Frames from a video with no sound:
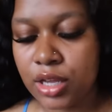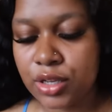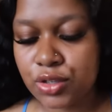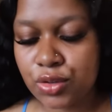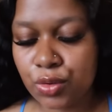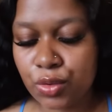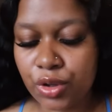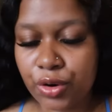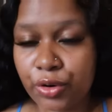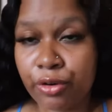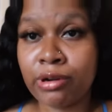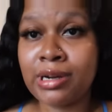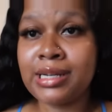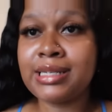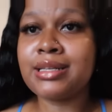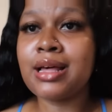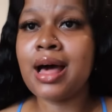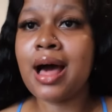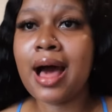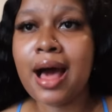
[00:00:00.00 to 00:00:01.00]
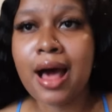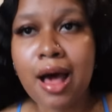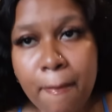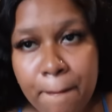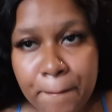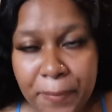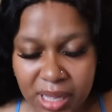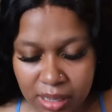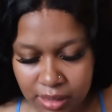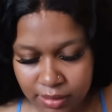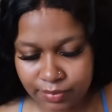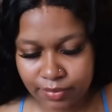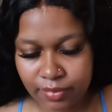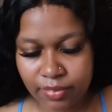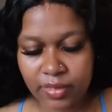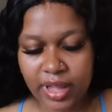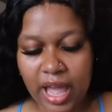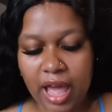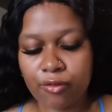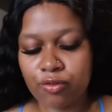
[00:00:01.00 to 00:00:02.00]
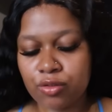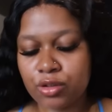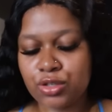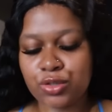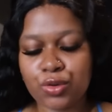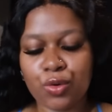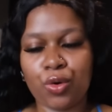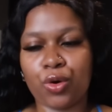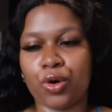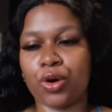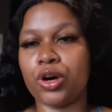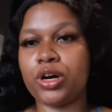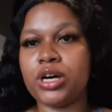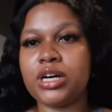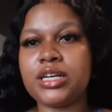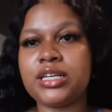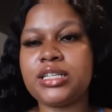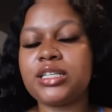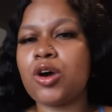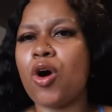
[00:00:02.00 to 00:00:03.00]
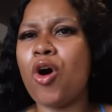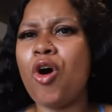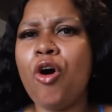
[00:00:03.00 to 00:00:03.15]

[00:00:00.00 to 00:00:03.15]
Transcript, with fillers: So the girlies are up. I feel so good.